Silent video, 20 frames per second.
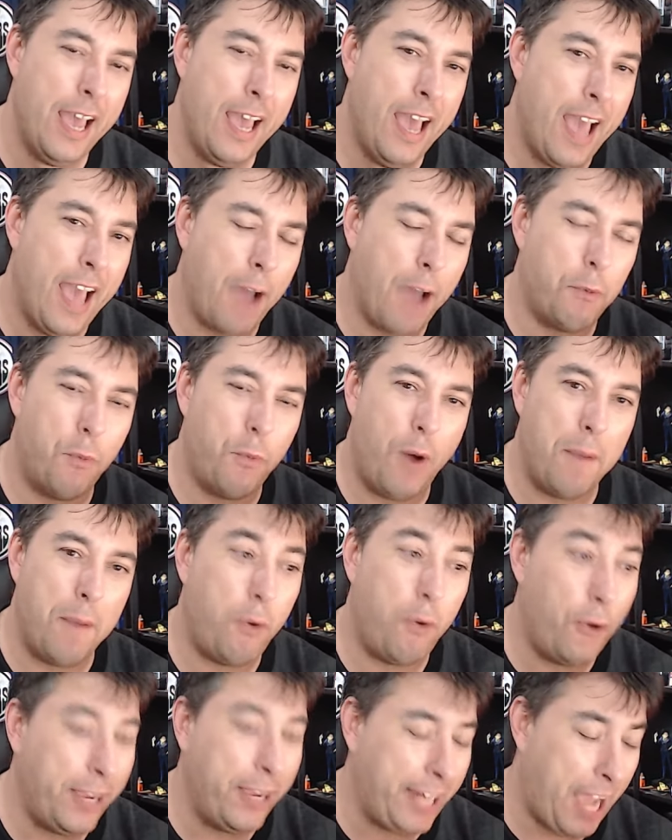At one
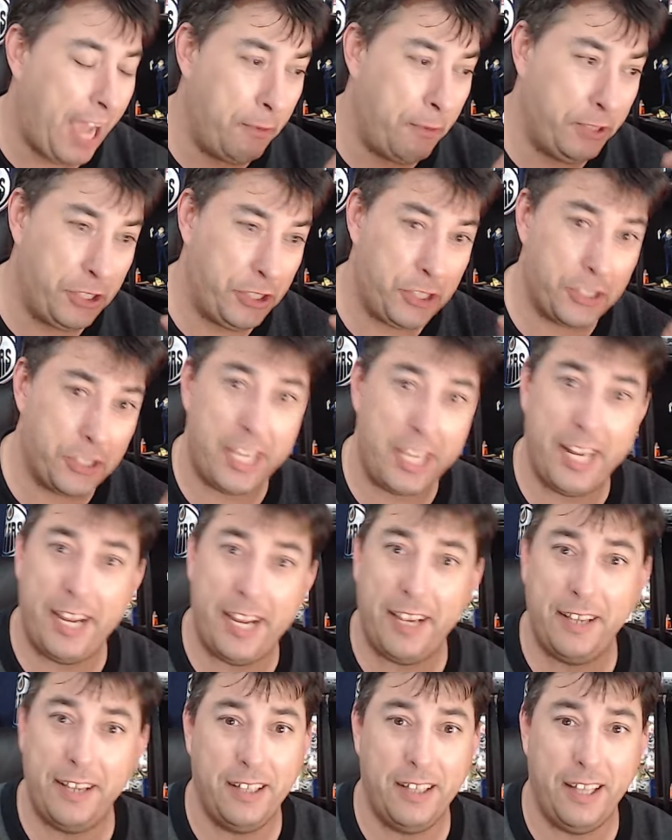point, I was just
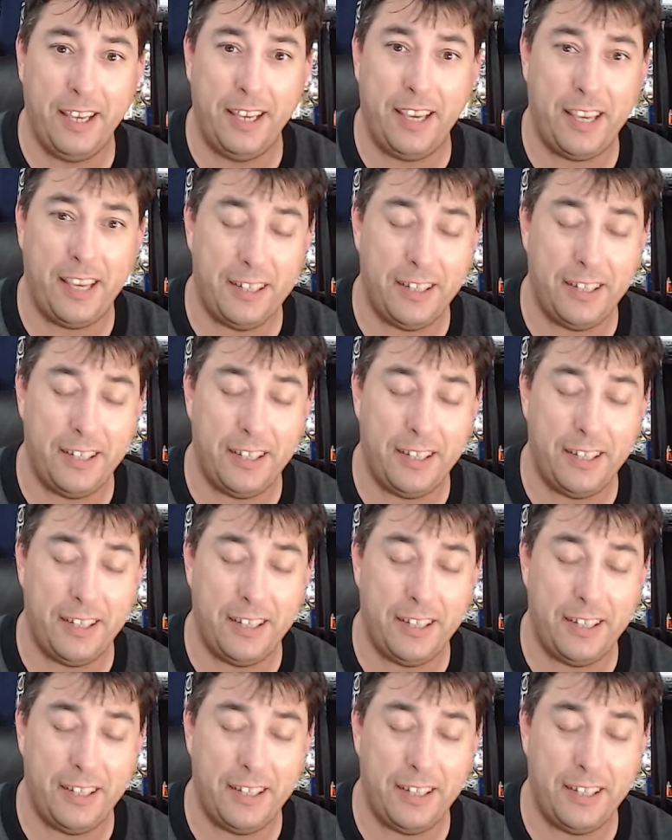getting like